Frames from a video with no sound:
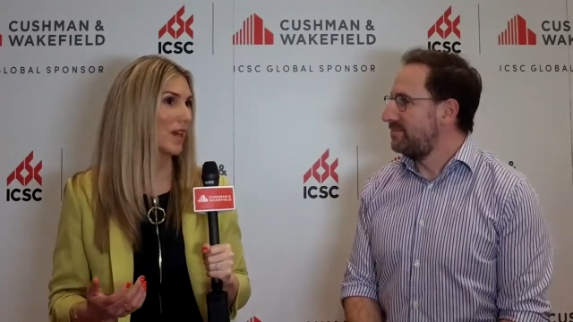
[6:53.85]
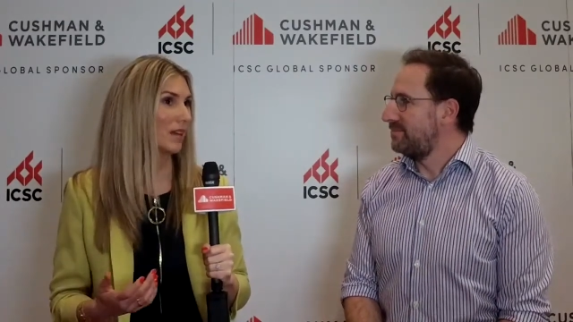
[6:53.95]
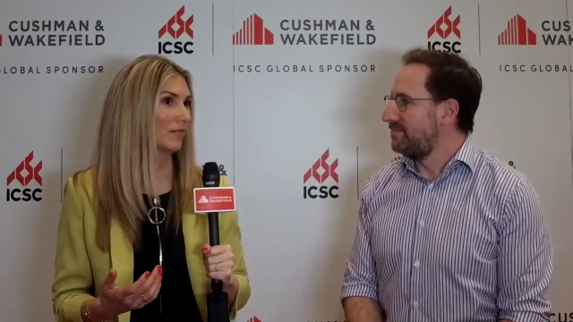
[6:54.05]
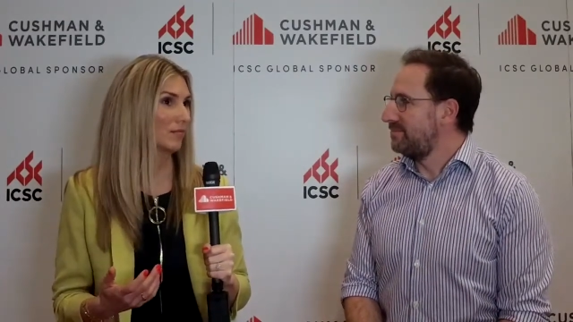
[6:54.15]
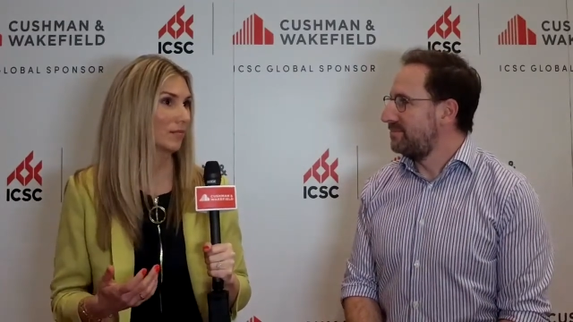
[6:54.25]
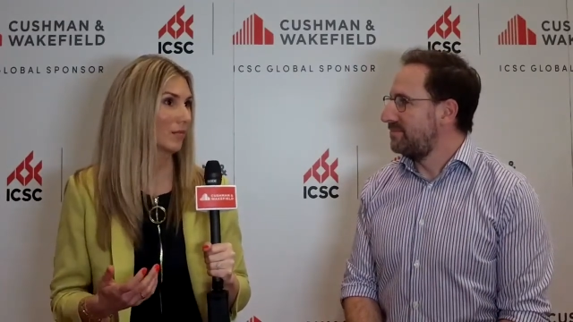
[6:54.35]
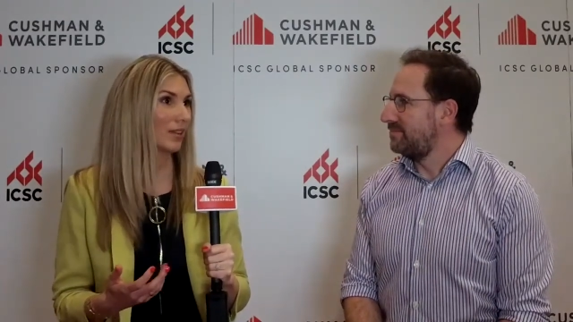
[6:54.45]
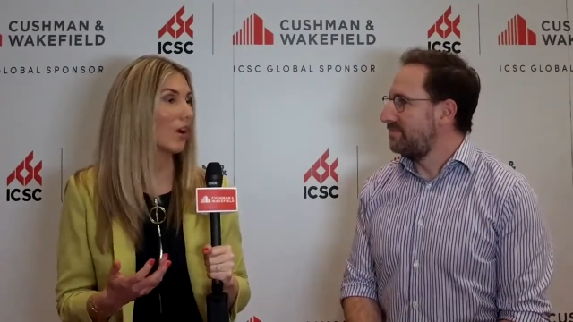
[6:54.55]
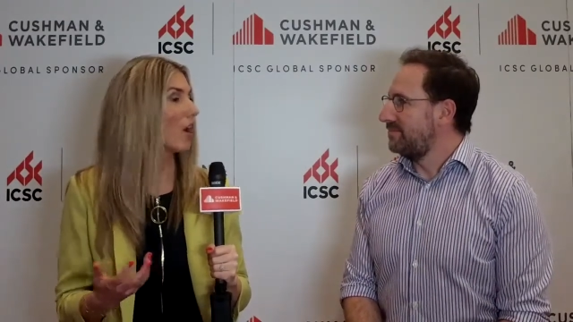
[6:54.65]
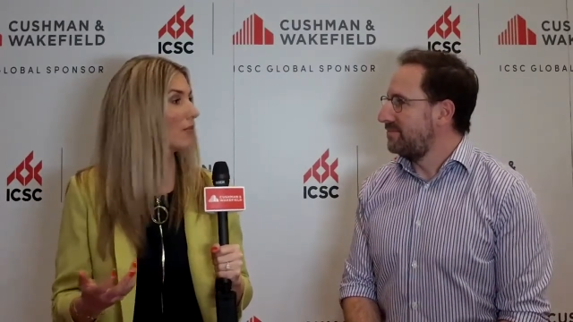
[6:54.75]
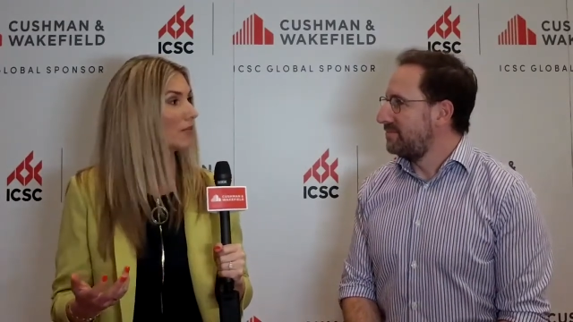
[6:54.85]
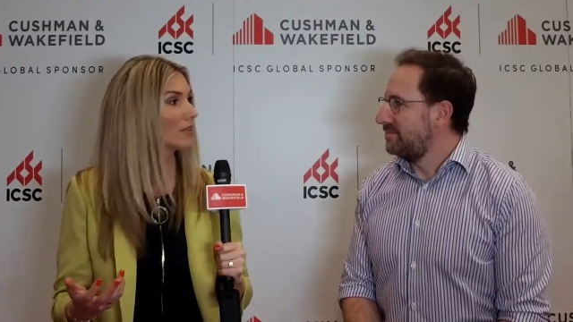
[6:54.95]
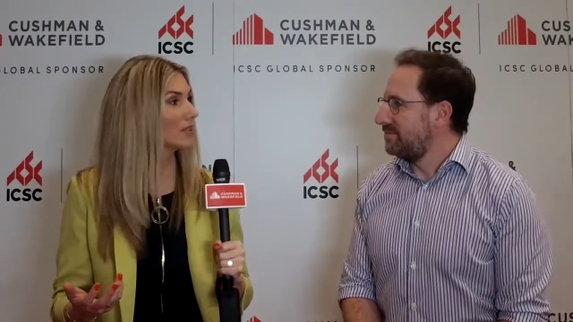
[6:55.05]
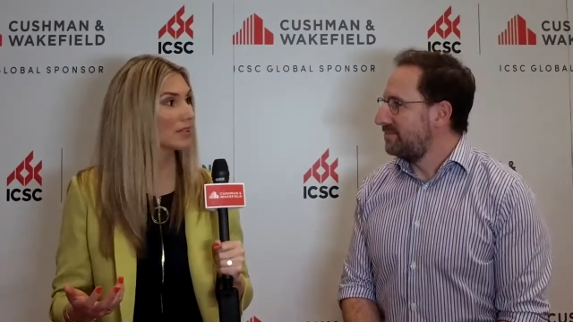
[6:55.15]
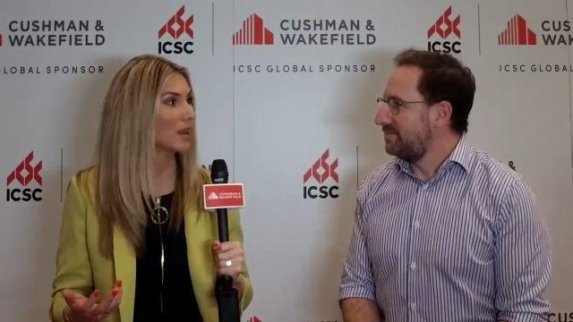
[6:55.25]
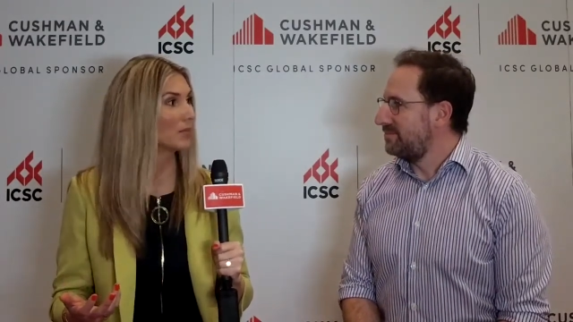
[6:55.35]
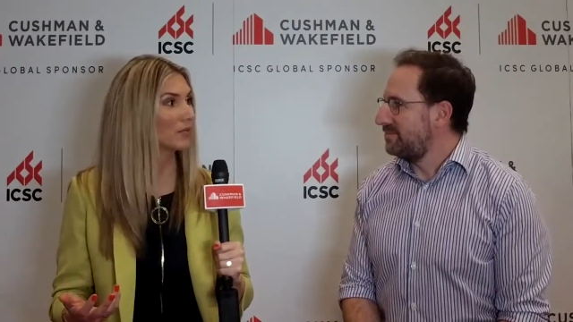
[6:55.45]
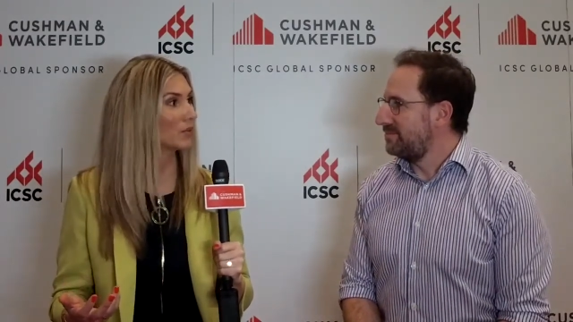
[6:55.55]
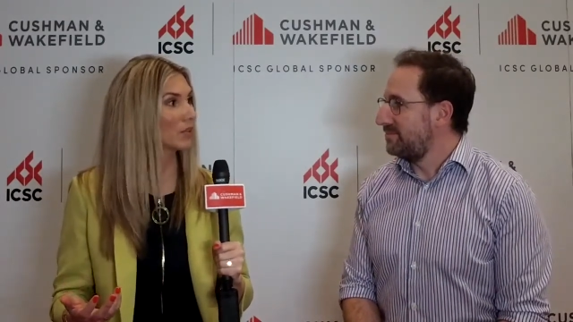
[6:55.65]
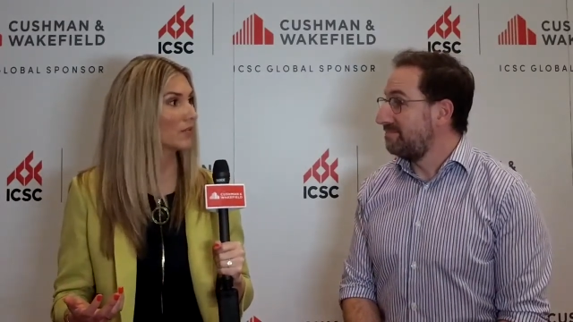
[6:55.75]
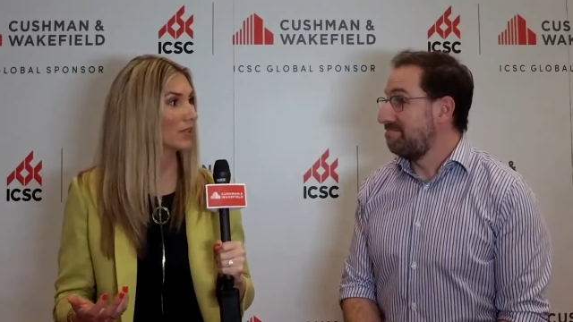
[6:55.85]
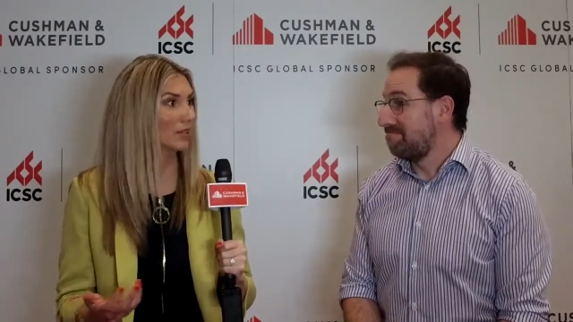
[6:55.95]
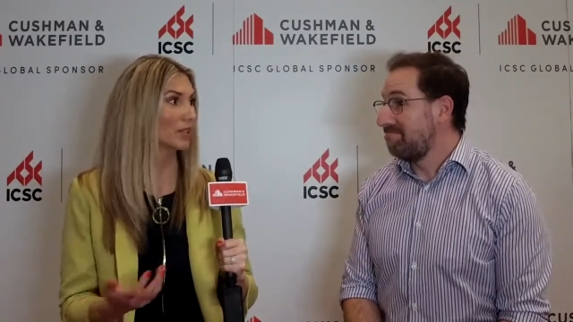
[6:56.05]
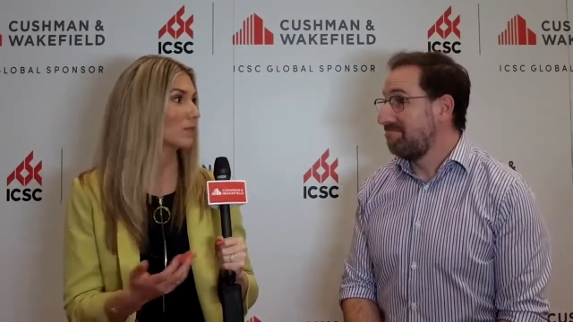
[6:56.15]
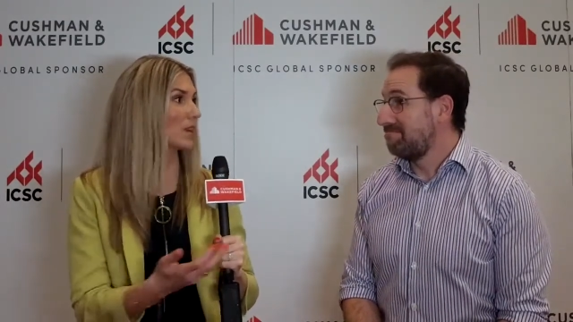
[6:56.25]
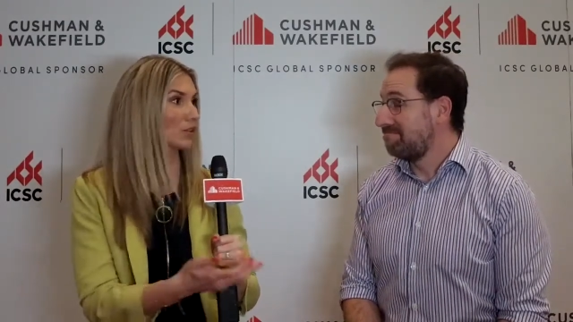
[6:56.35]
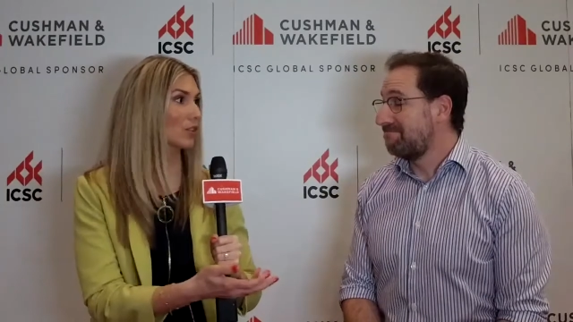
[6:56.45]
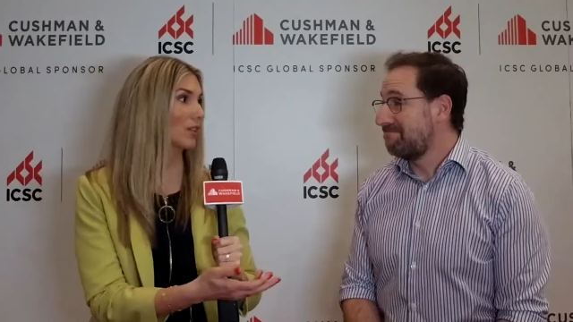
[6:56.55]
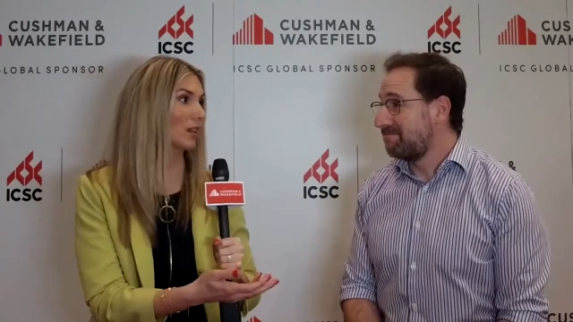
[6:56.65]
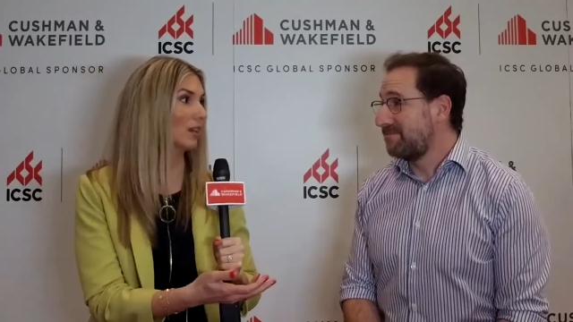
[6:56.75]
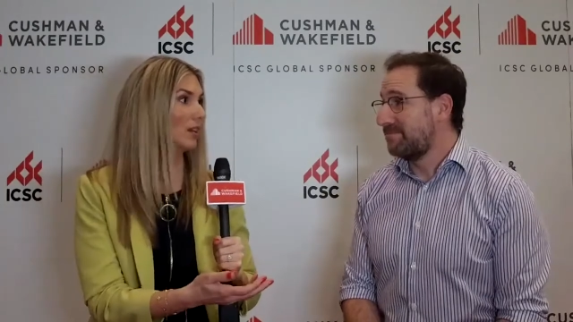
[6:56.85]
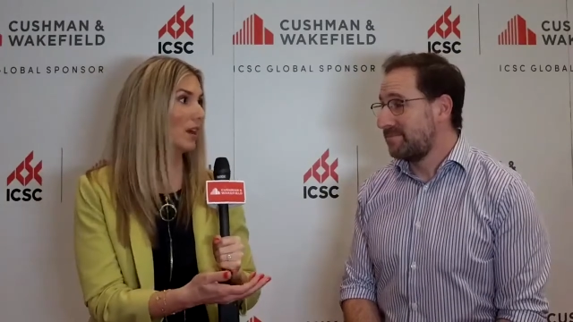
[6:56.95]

Speaker 1: that can offer this type of service and especially